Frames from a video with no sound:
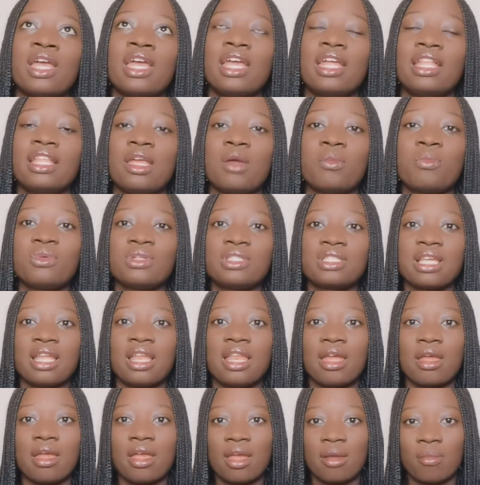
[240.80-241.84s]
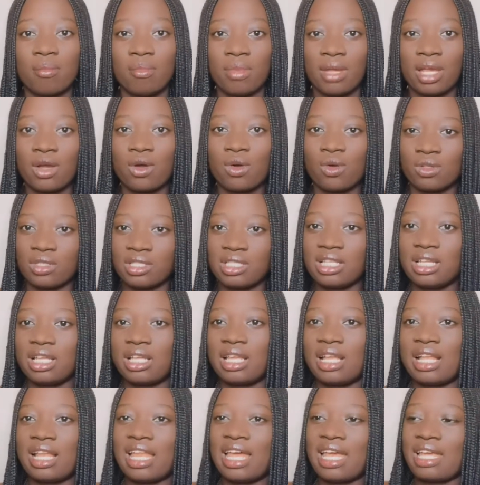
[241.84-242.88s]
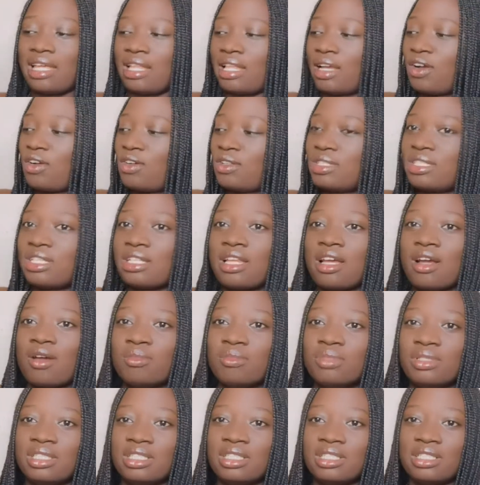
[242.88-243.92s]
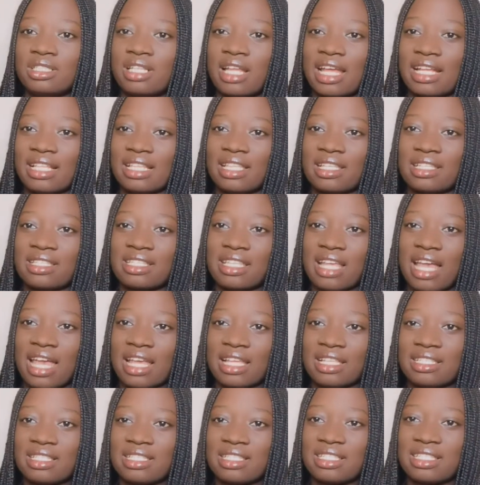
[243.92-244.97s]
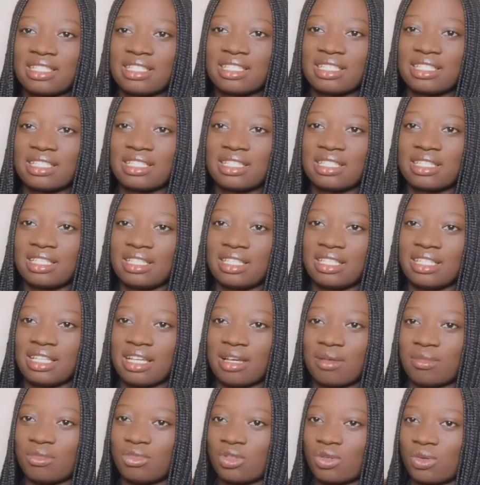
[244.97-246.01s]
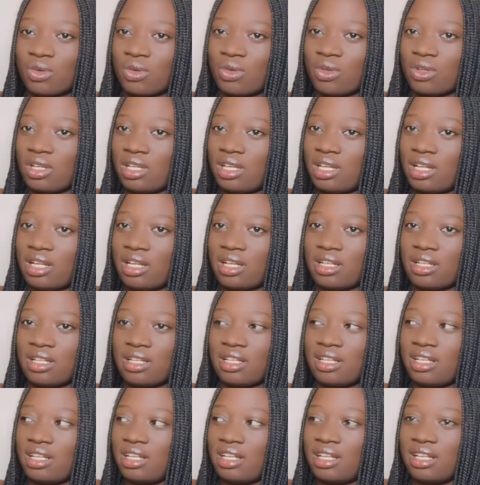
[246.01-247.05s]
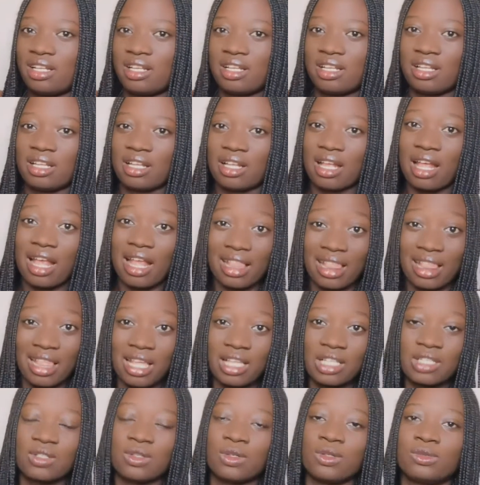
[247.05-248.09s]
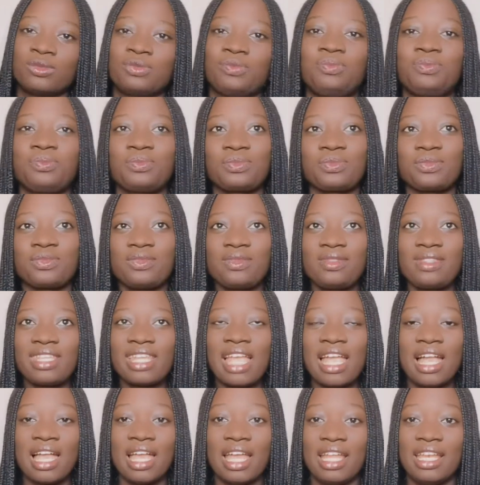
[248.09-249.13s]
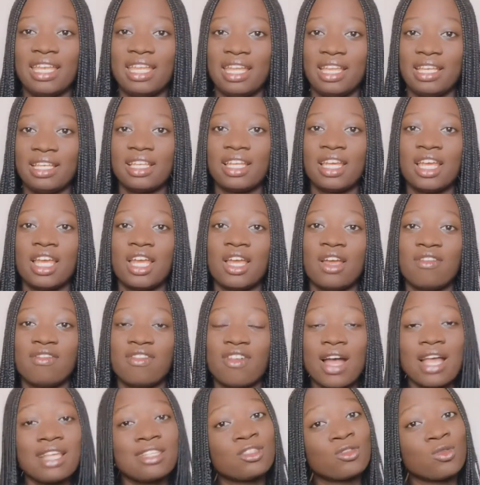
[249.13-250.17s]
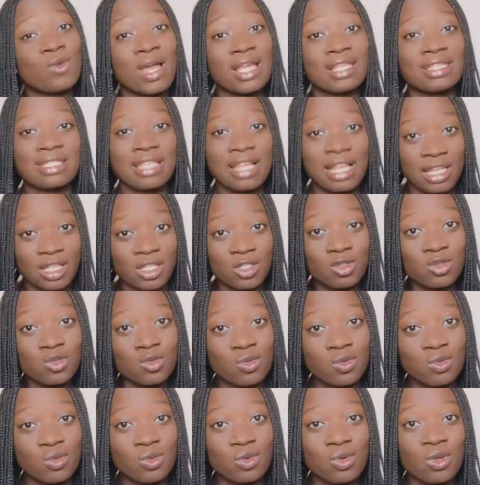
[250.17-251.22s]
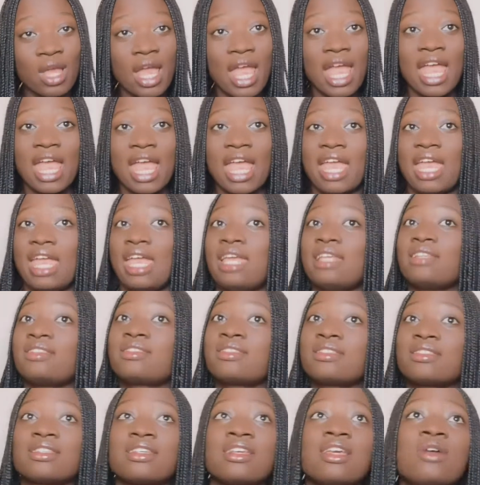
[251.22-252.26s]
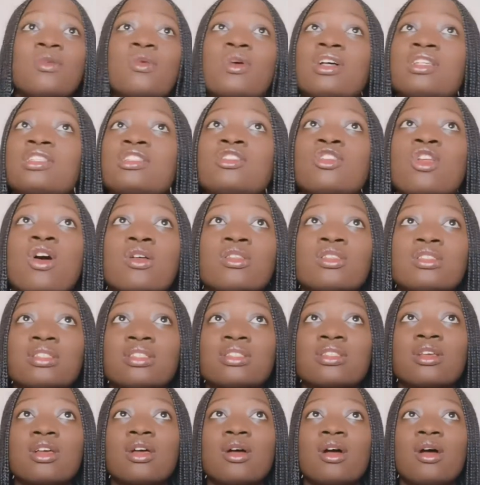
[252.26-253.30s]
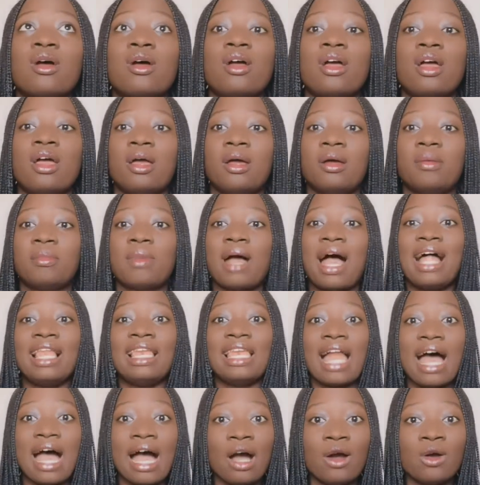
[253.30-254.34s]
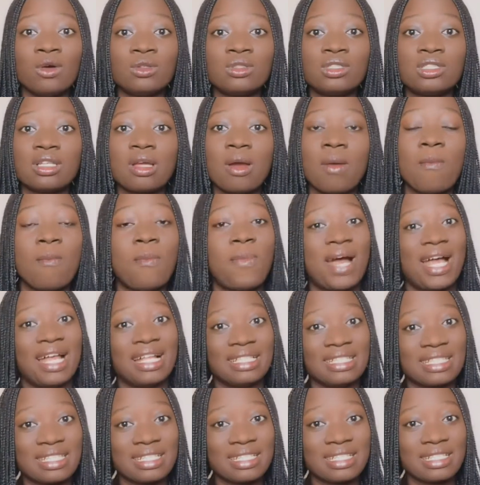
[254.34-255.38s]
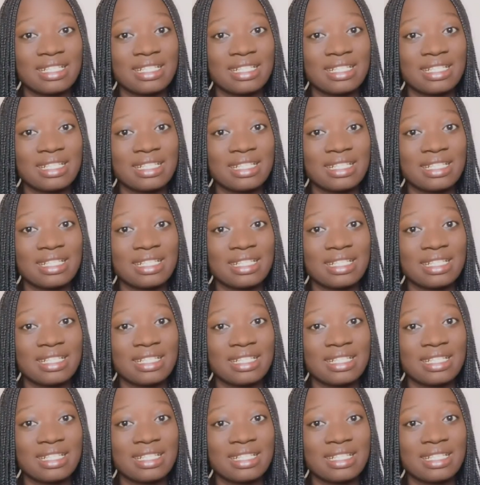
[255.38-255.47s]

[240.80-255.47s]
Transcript: and then put it in a big container. Like the container will be like this size, I'm sure, and I think so. And then for us to go and sell in school, it was not allowed, but